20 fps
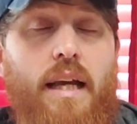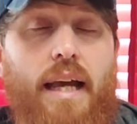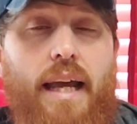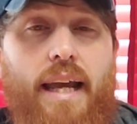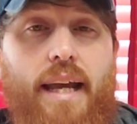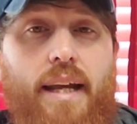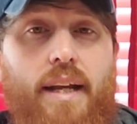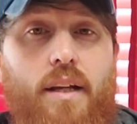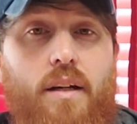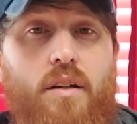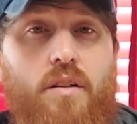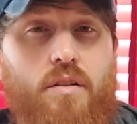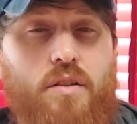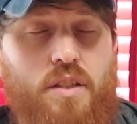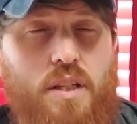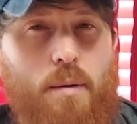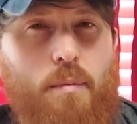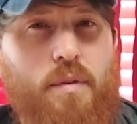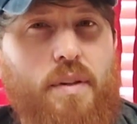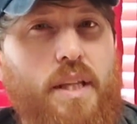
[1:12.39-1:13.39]
And
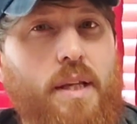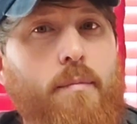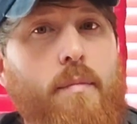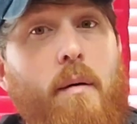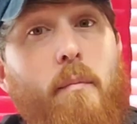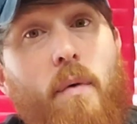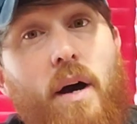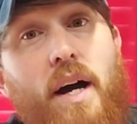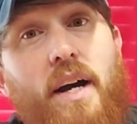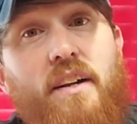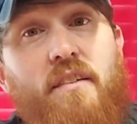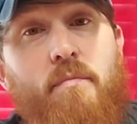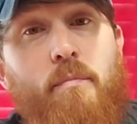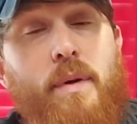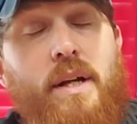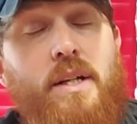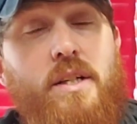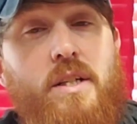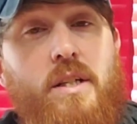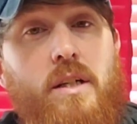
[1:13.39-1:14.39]
some of them I might have
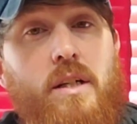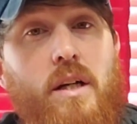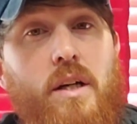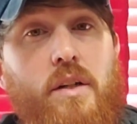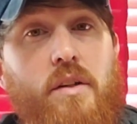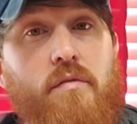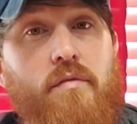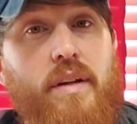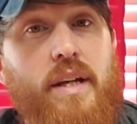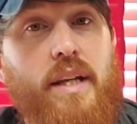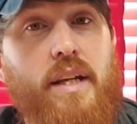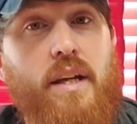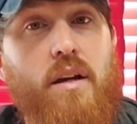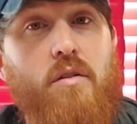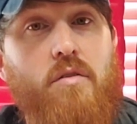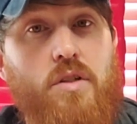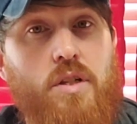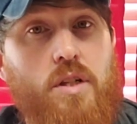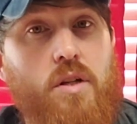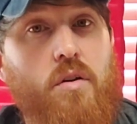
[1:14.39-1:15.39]
mentioned in other
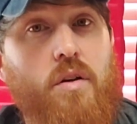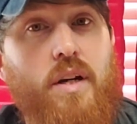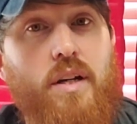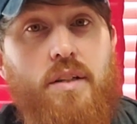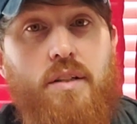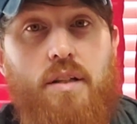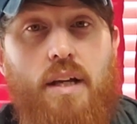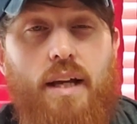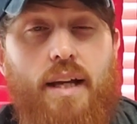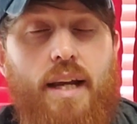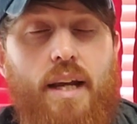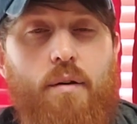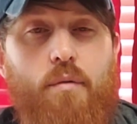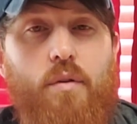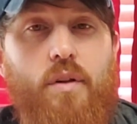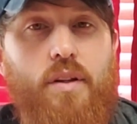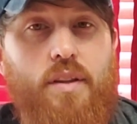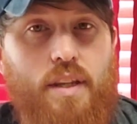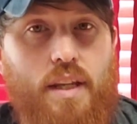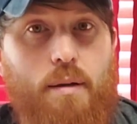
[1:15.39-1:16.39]
videos, because I can't
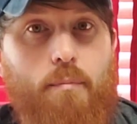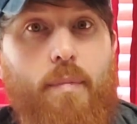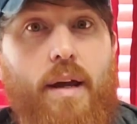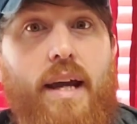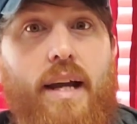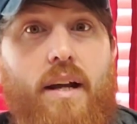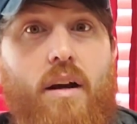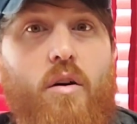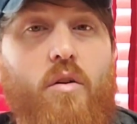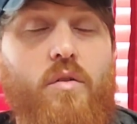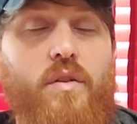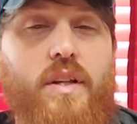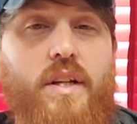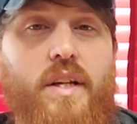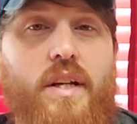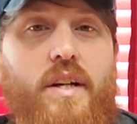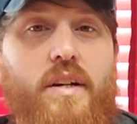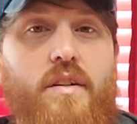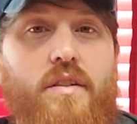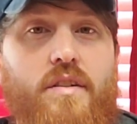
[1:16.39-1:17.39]
really think back all the
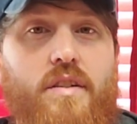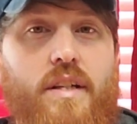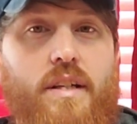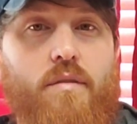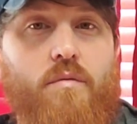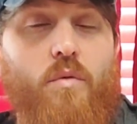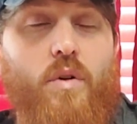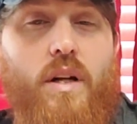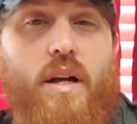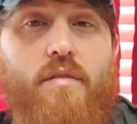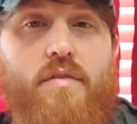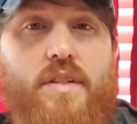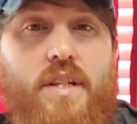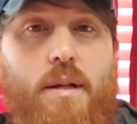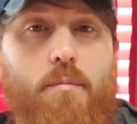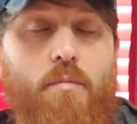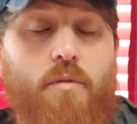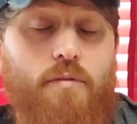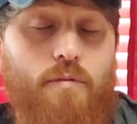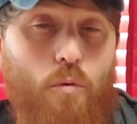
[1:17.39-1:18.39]
years and what I've
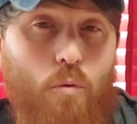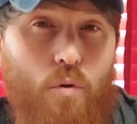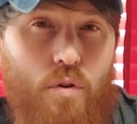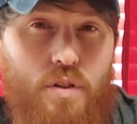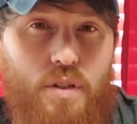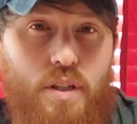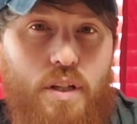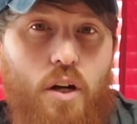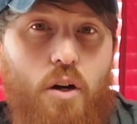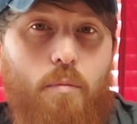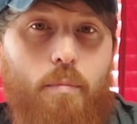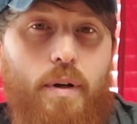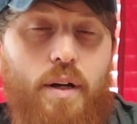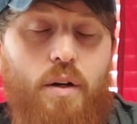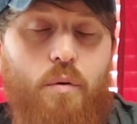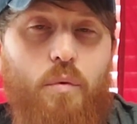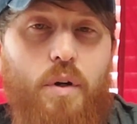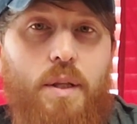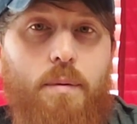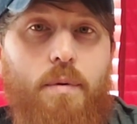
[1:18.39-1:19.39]
said before. So y'all
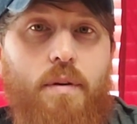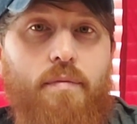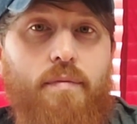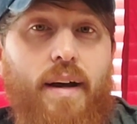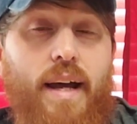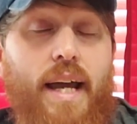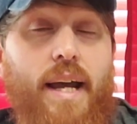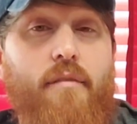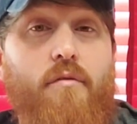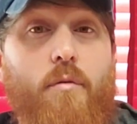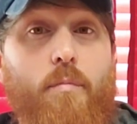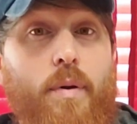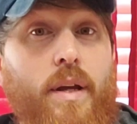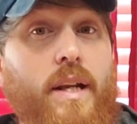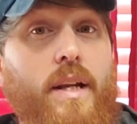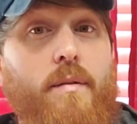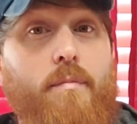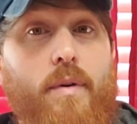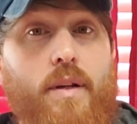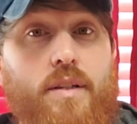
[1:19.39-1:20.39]
bear with me if I have
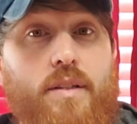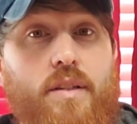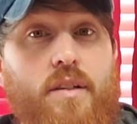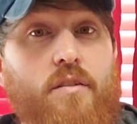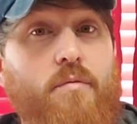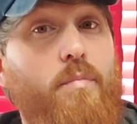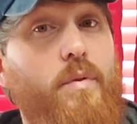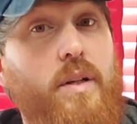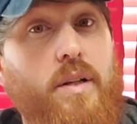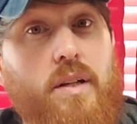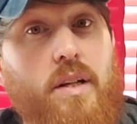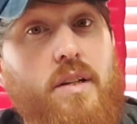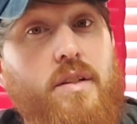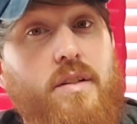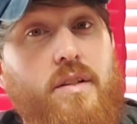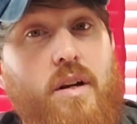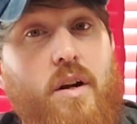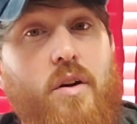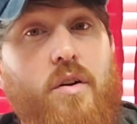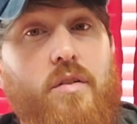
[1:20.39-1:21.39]
repeated myself. But it
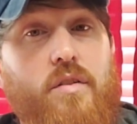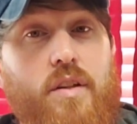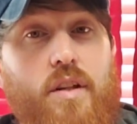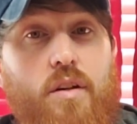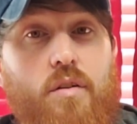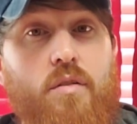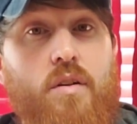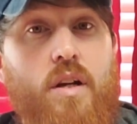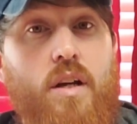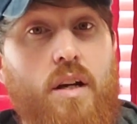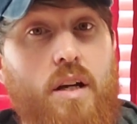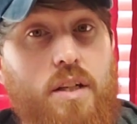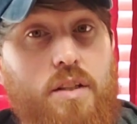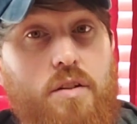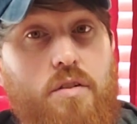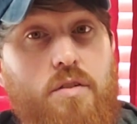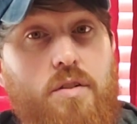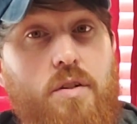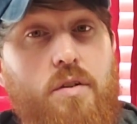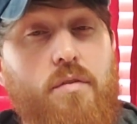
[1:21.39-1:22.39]
doesn't hurt though, because
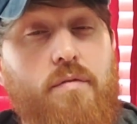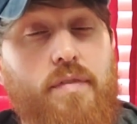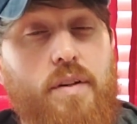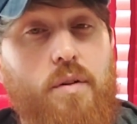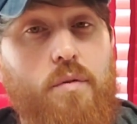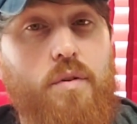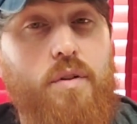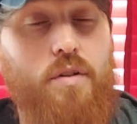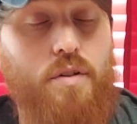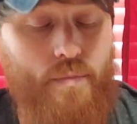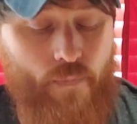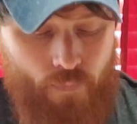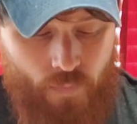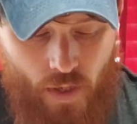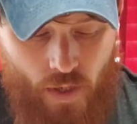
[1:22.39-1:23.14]
there's new viewers.